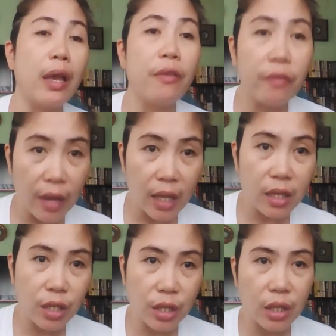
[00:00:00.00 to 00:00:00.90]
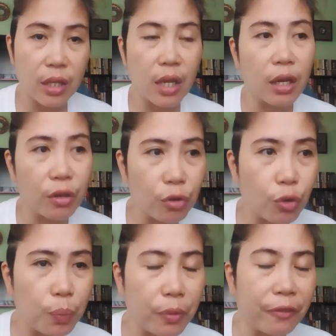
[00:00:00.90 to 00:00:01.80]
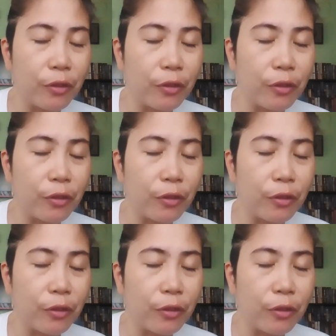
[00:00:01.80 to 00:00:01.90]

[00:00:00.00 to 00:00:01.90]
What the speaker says: events ng group,